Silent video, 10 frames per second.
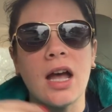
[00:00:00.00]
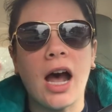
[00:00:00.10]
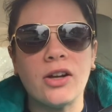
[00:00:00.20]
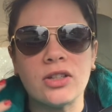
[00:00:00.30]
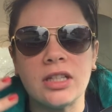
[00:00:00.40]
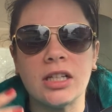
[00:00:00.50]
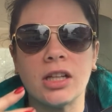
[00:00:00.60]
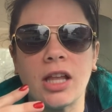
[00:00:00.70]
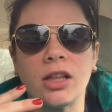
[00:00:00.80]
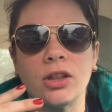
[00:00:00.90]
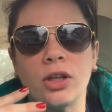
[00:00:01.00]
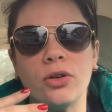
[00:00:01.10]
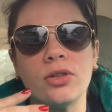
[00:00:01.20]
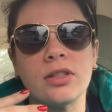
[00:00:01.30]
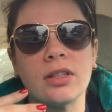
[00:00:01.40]
I just needed to let
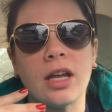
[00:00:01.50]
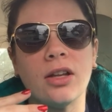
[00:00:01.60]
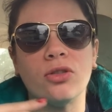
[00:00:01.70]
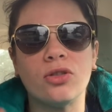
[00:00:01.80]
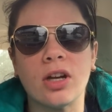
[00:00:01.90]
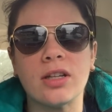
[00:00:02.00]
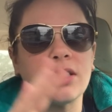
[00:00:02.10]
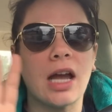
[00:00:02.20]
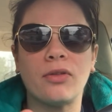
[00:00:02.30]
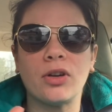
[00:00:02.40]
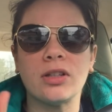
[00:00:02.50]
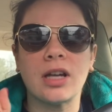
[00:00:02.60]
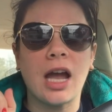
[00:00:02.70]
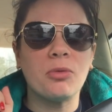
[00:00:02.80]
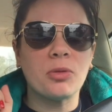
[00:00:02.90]
loose and just have a good
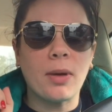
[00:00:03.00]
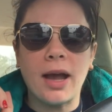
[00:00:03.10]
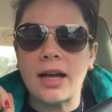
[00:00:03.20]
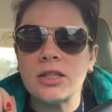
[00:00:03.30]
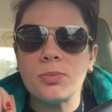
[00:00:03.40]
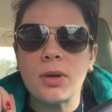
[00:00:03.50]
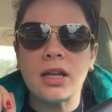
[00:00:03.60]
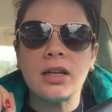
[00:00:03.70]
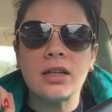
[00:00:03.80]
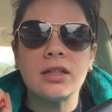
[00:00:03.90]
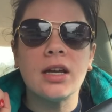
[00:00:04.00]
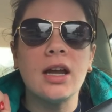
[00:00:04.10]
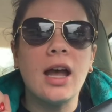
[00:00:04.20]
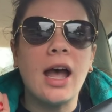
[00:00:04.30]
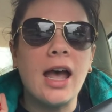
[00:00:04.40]
time with my husband
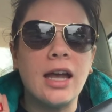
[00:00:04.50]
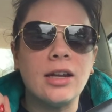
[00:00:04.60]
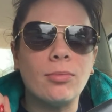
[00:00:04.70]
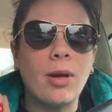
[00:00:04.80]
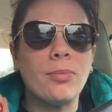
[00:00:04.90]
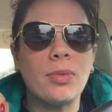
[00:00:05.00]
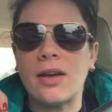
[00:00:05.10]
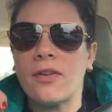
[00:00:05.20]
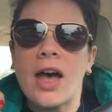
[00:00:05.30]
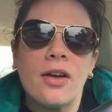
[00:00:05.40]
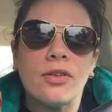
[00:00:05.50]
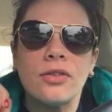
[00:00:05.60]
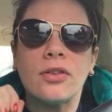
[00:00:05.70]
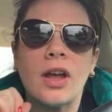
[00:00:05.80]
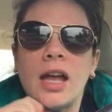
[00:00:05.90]
and my BFF,
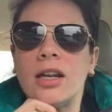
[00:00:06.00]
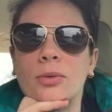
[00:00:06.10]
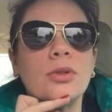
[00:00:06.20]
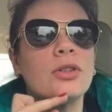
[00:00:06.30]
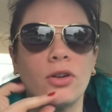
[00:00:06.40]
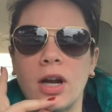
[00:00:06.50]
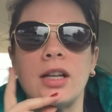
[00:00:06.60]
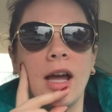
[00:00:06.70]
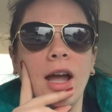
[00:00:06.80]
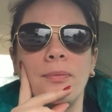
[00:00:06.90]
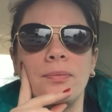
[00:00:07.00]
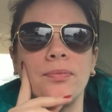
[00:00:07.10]
and it was a great time.